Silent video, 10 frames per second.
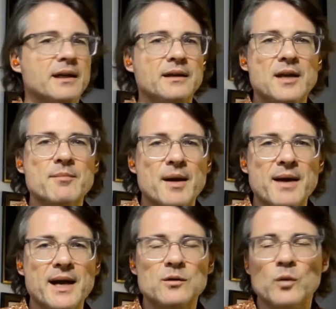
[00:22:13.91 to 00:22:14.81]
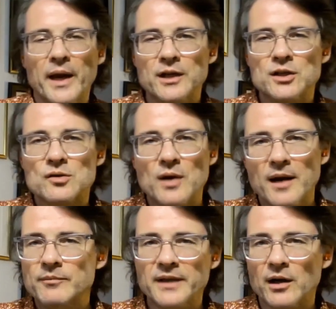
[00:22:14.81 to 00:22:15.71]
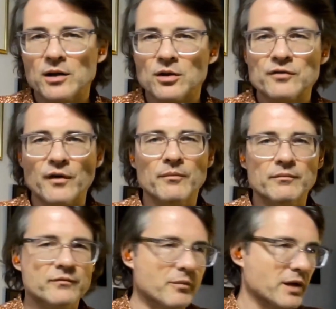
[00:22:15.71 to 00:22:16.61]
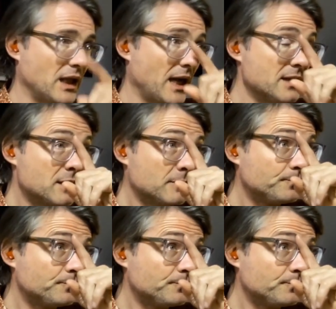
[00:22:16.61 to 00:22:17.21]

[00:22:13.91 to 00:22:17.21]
in my mind when I describe characters from the clans.